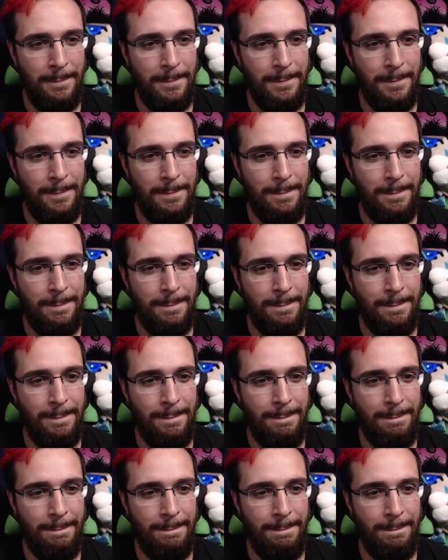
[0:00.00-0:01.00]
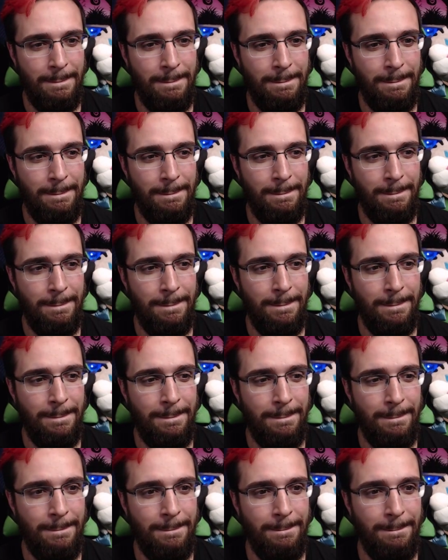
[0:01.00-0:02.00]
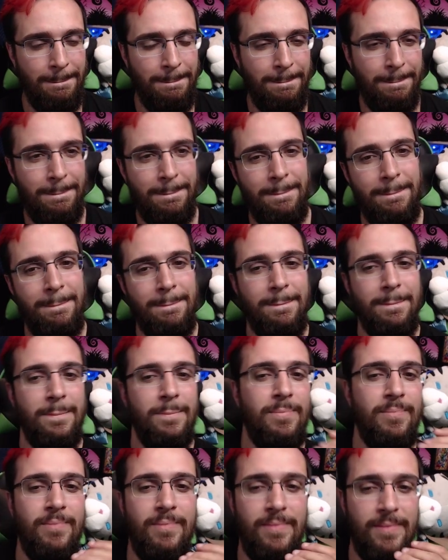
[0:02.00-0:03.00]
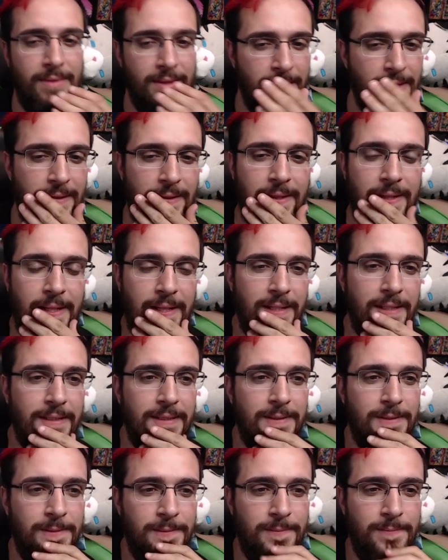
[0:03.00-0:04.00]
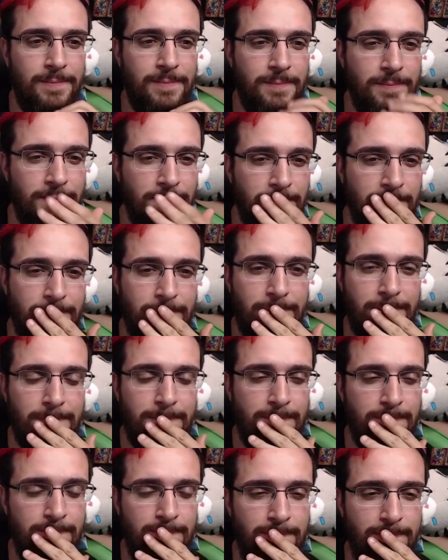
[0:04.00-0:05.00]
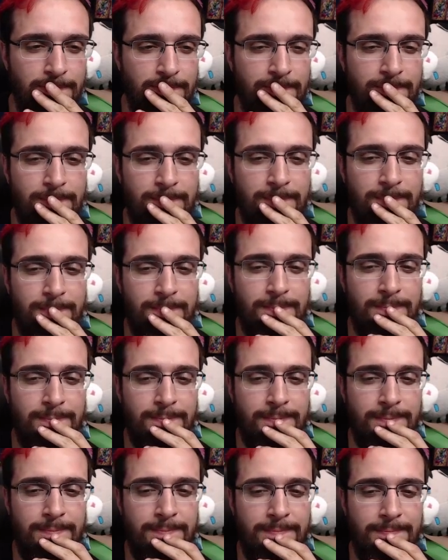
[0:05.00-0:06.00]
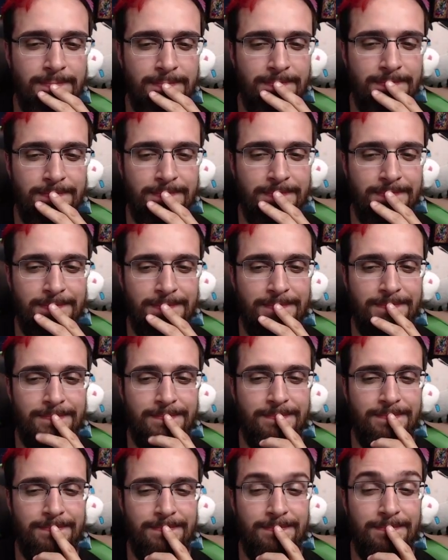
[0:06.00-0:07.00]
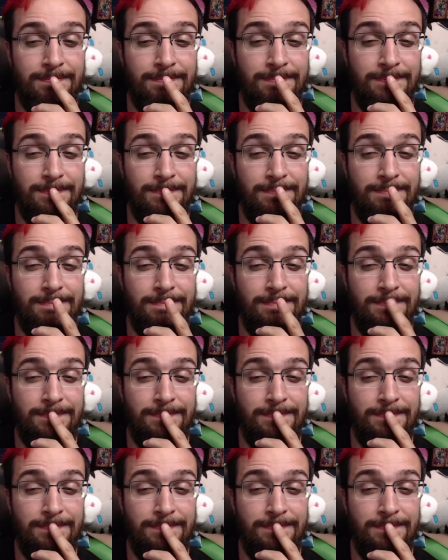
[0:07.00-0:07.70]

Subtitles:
Nothing is said.